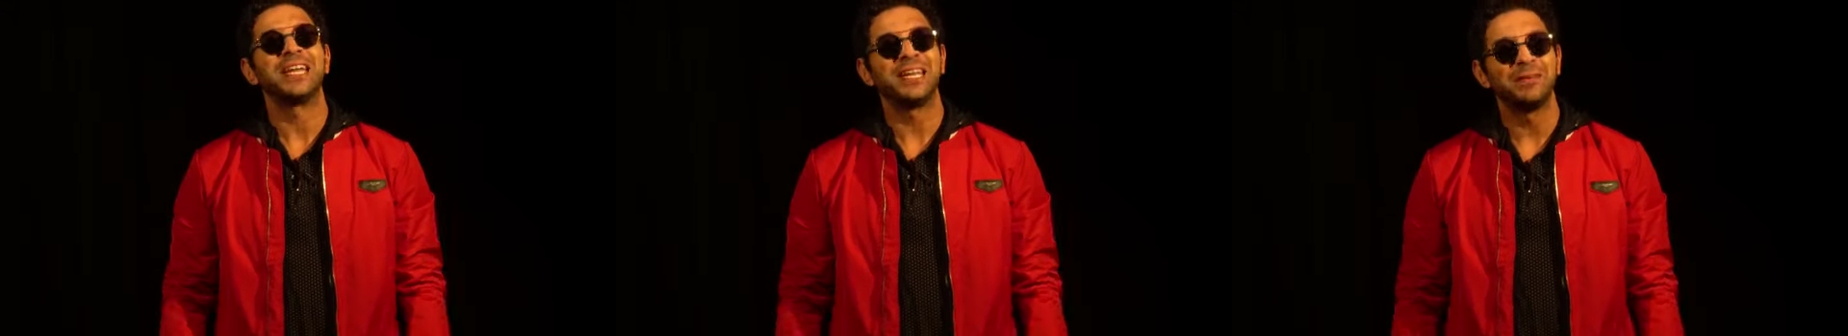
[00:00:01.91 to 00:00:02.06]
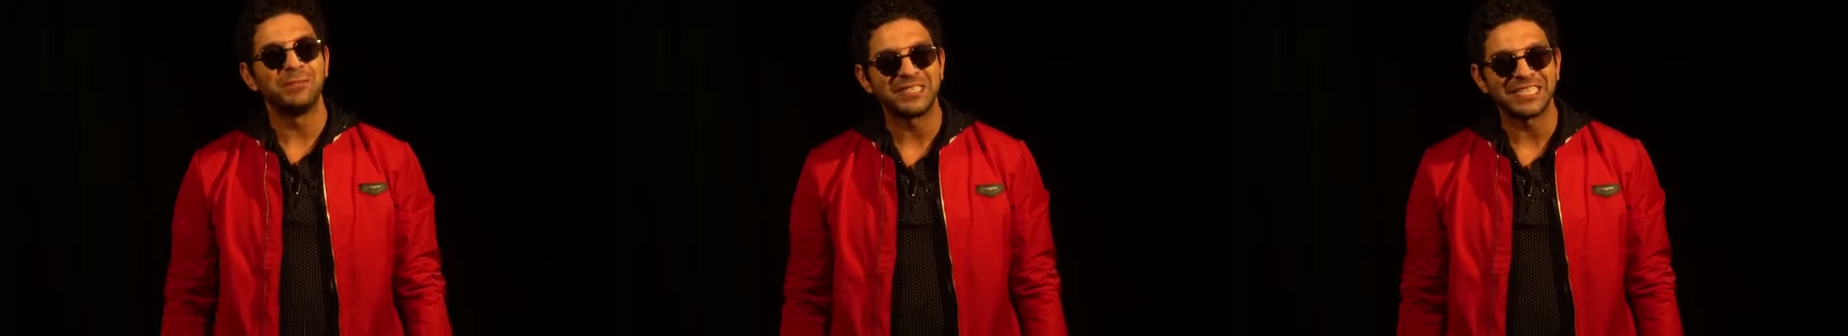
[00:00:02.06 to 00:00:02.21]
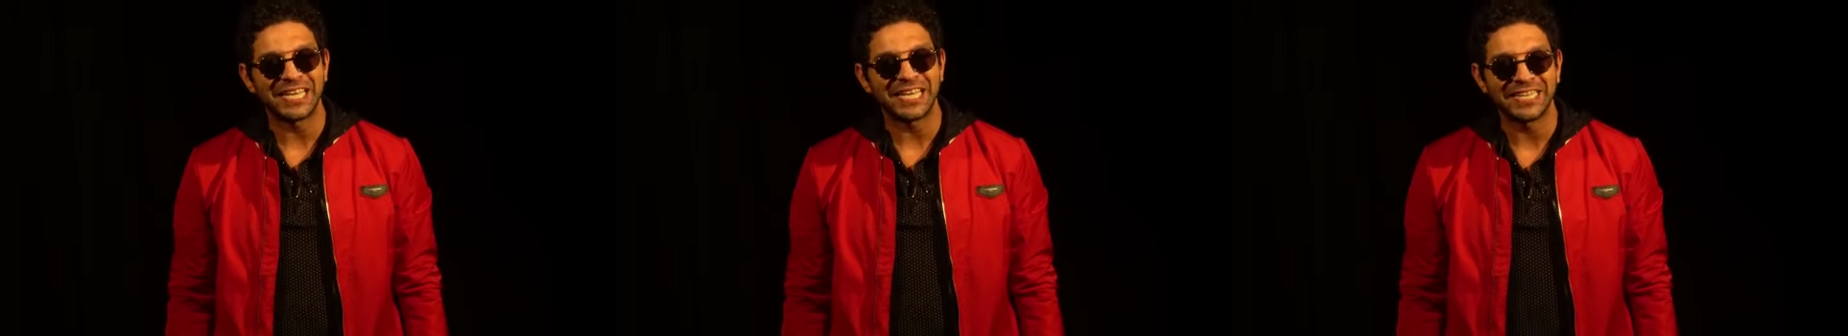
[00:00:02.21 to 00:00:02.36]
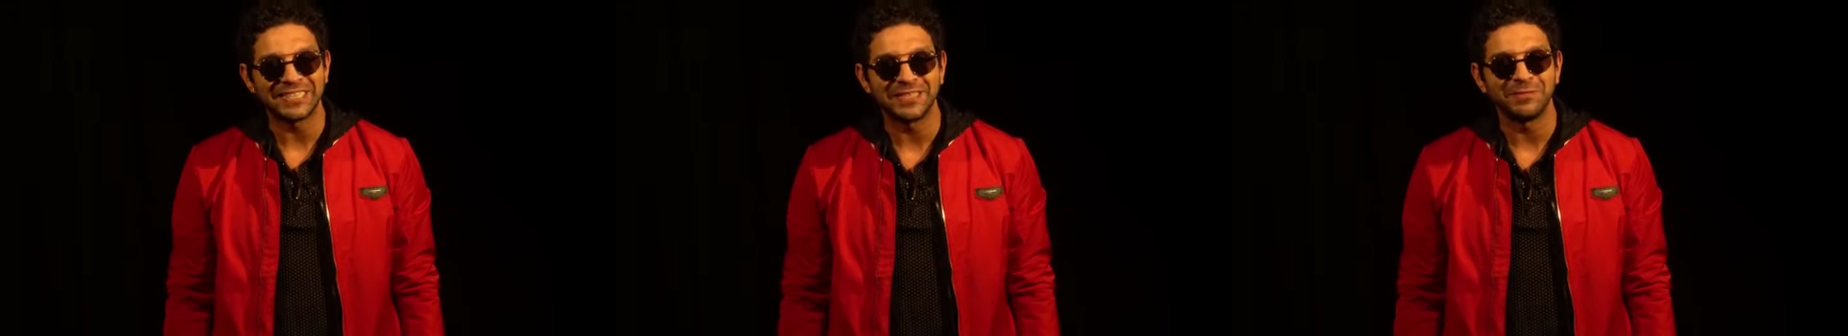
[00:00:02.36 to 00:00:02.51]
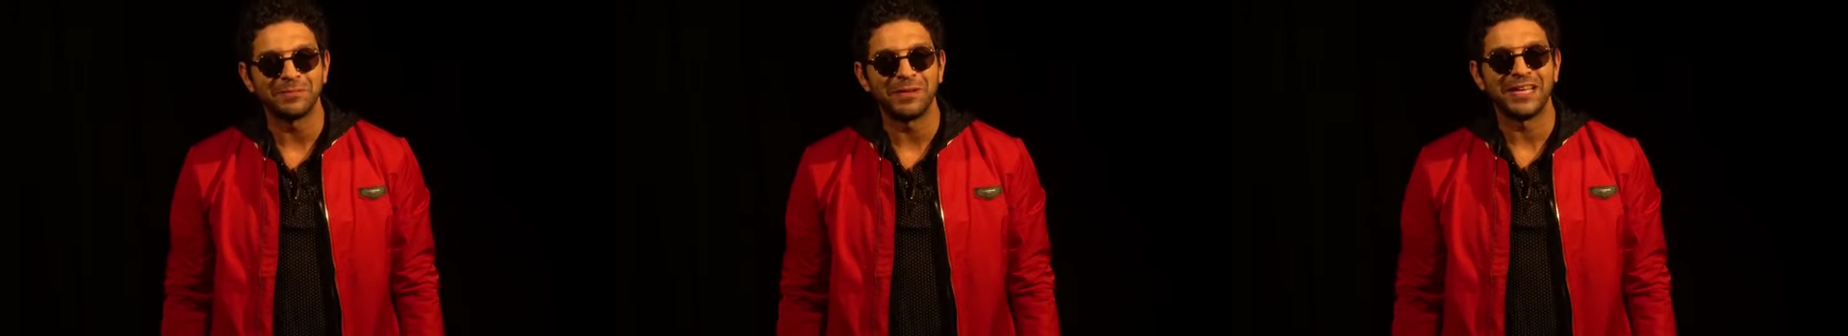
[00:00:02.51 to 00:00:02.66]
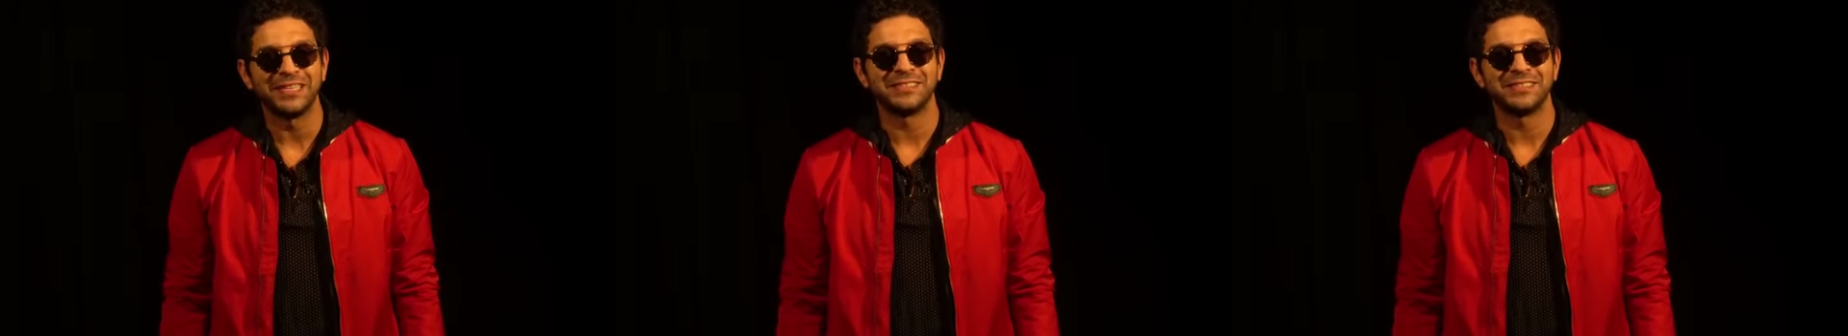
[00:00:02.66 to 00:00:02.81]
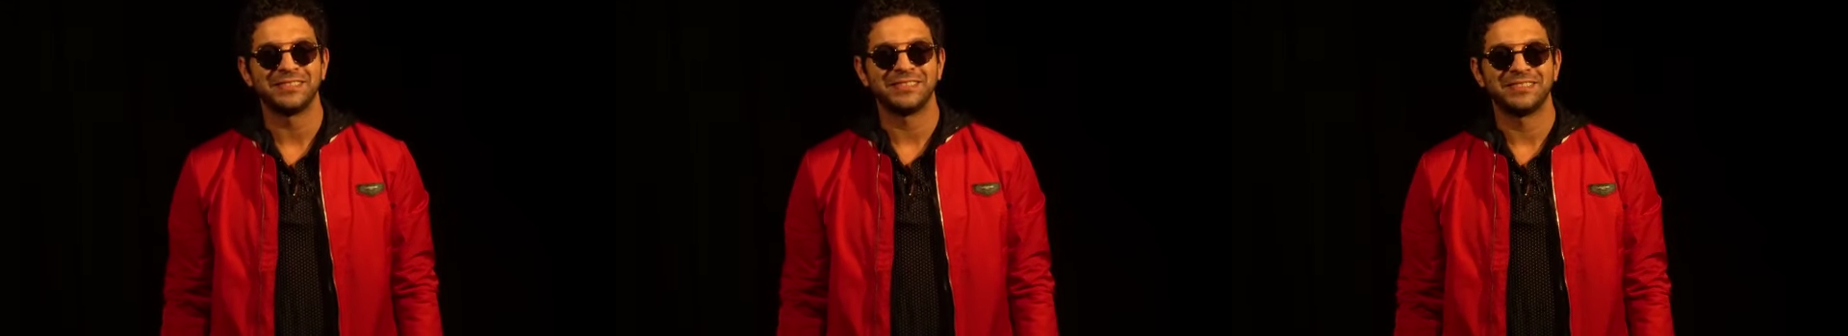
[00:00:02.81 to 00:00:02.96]
name is Anas
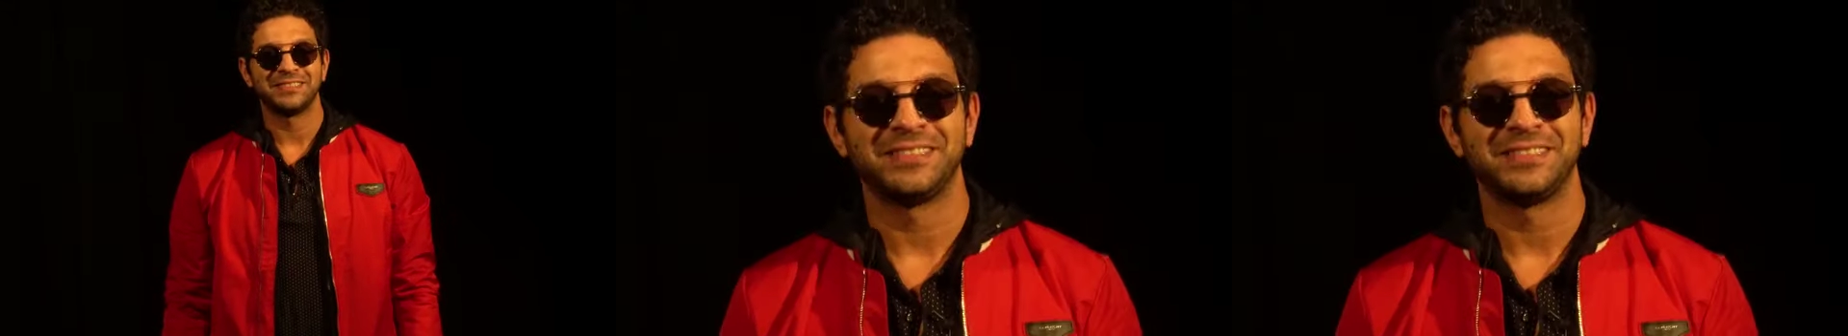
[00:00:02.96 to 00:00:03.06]
Elbaz.